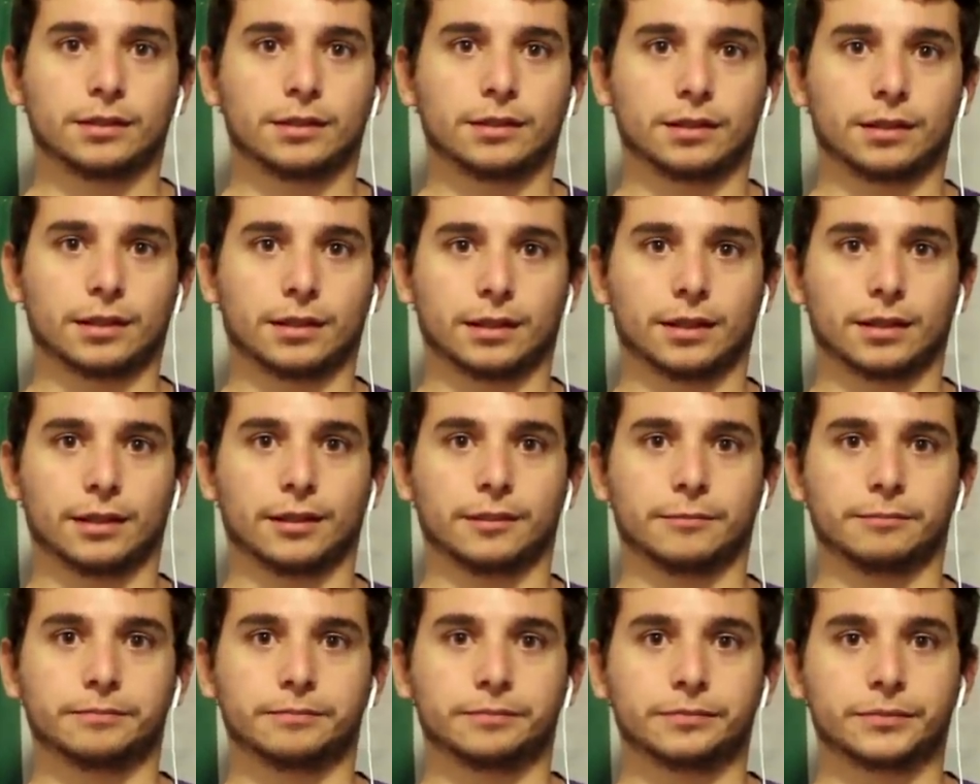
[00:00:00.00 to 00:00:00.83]

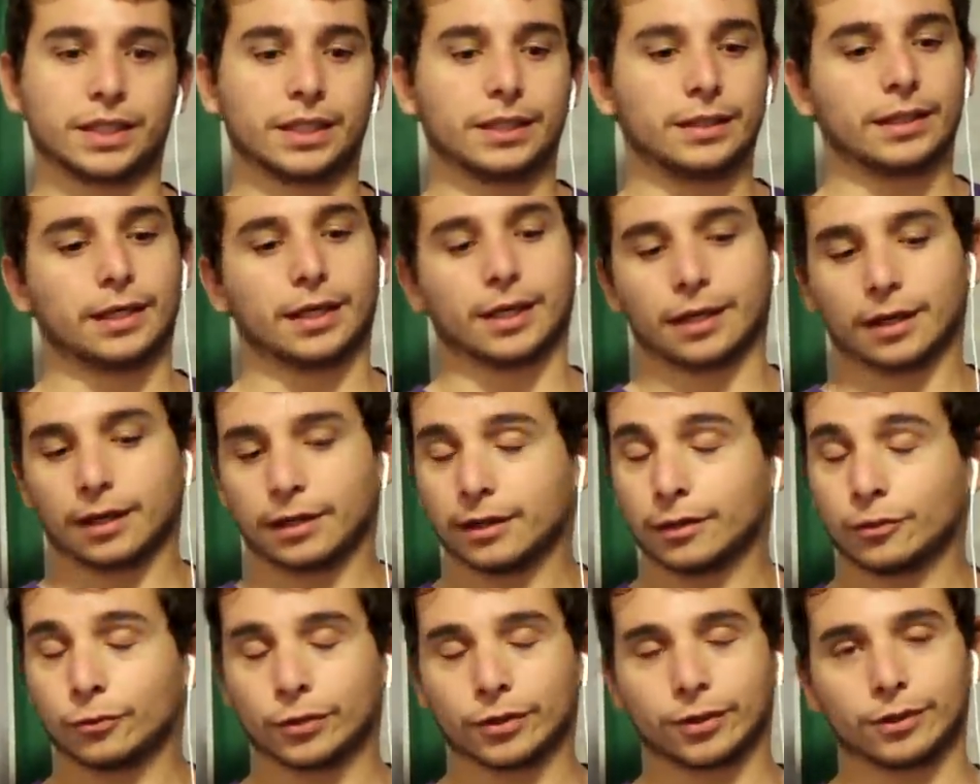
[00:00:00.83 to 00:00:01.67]
Um, and yeah, I
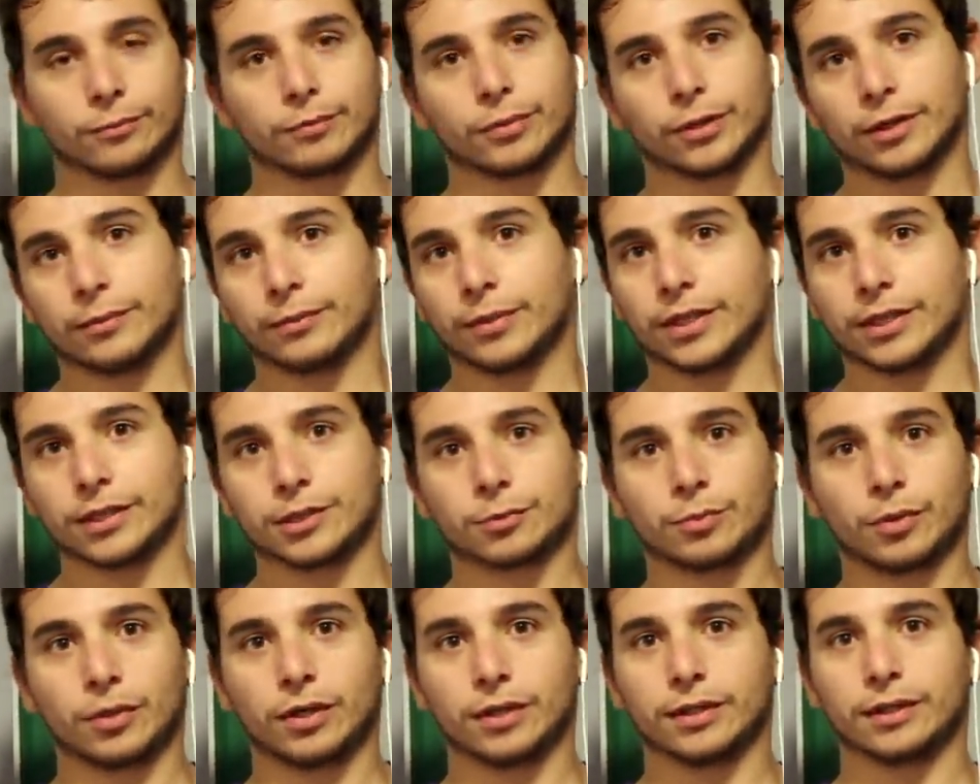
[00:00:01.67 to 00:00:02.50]
think we're going to play
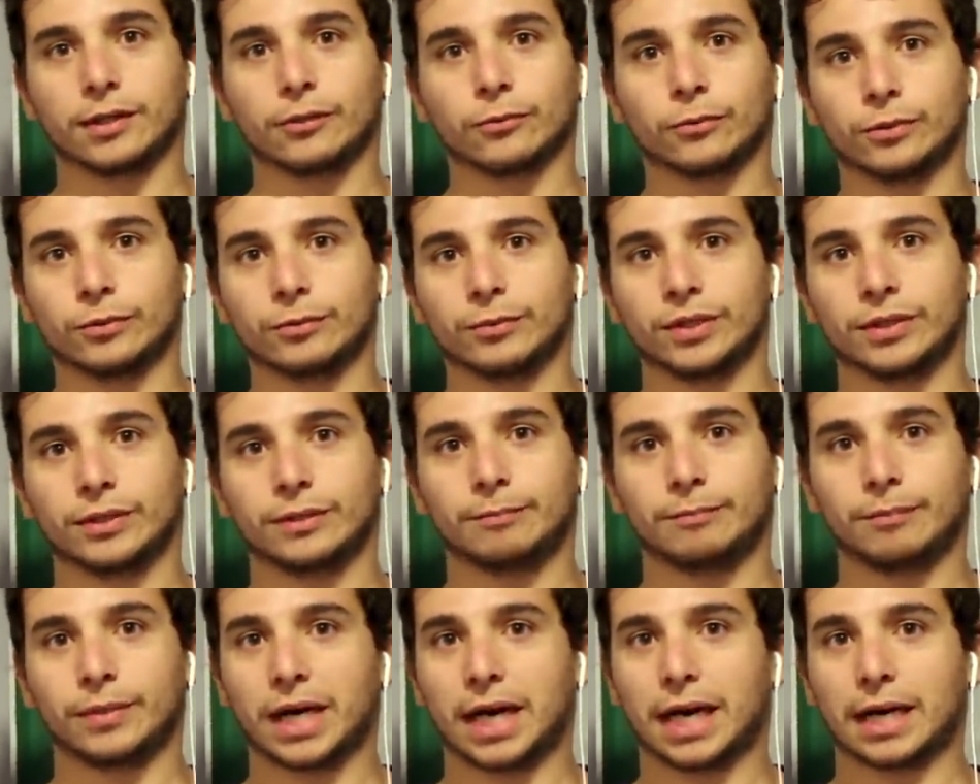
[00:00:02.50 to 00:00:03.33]
baseball and then we'll be
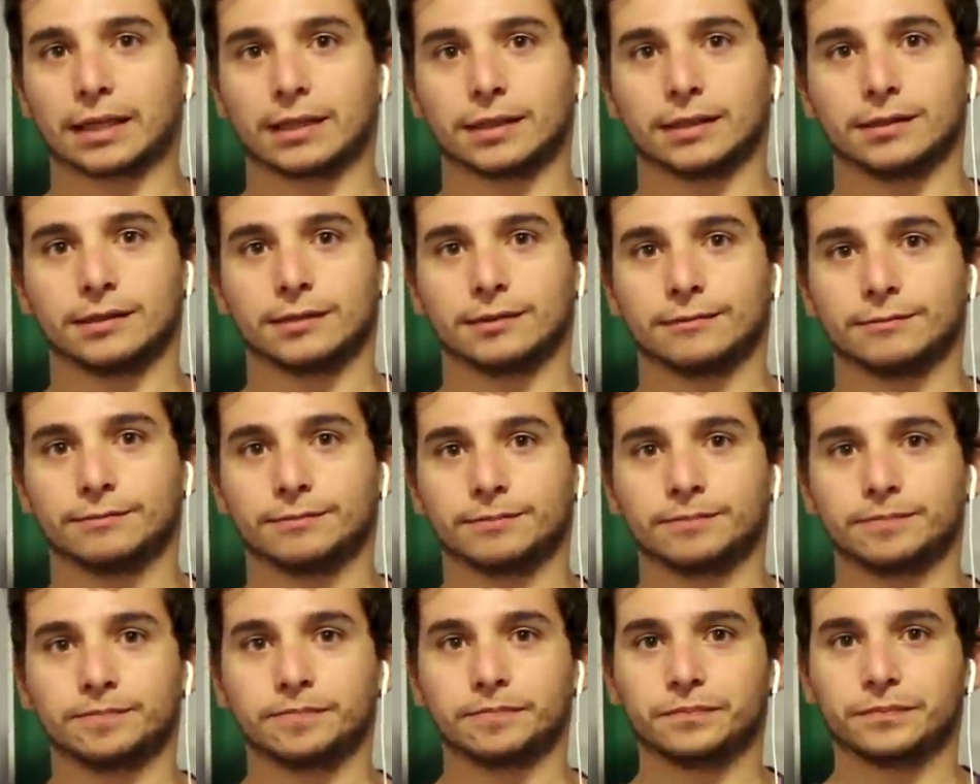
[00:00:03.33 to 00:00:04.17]
back in
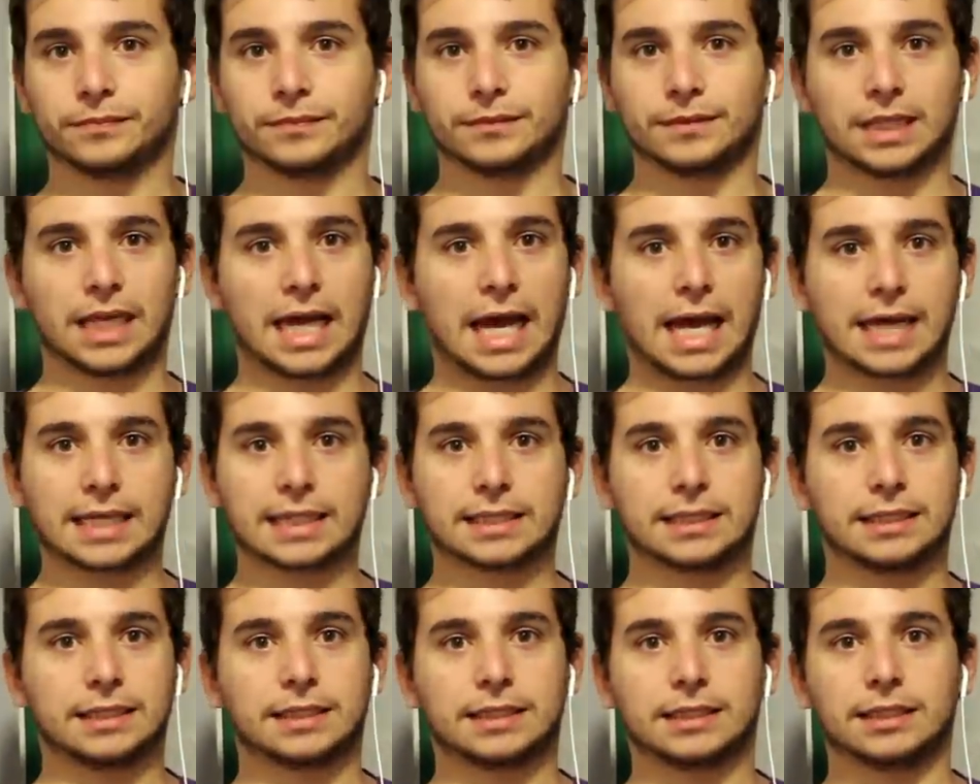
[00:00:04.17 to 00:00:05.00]

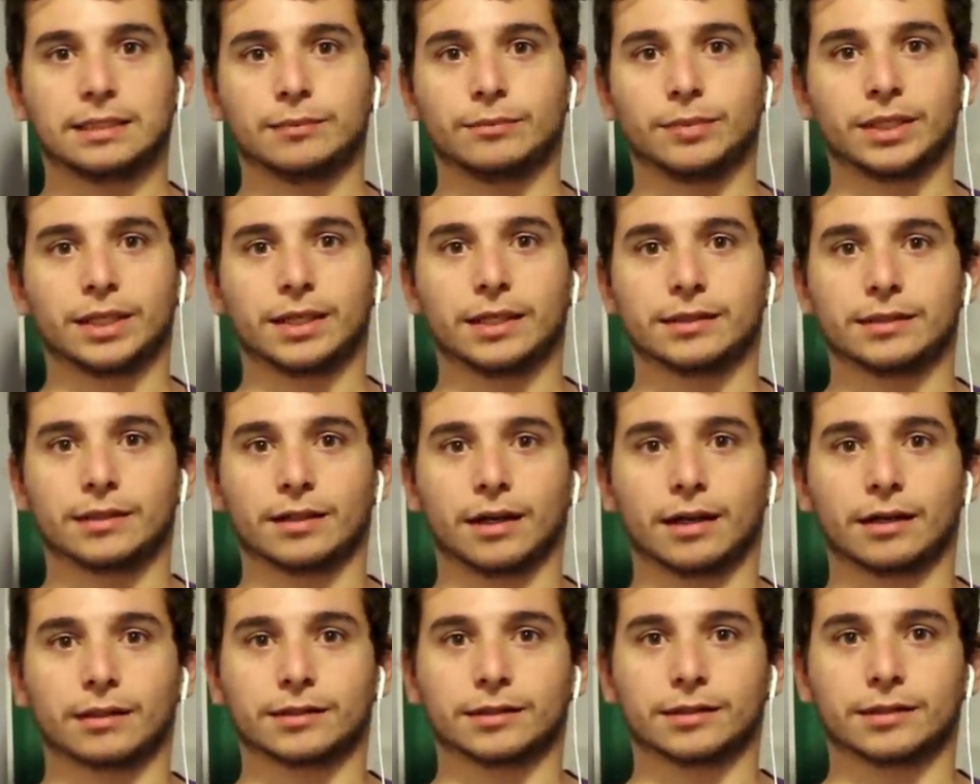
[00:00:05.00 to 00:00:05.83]
nasty CBA
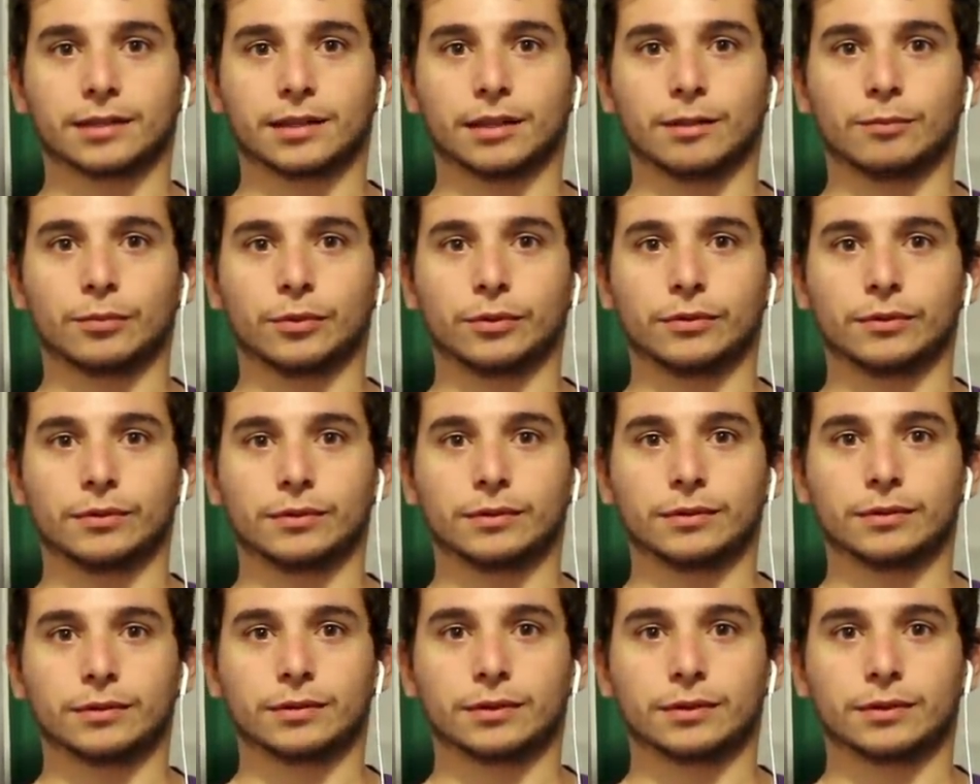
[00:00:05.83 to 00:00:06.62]
talks in a couple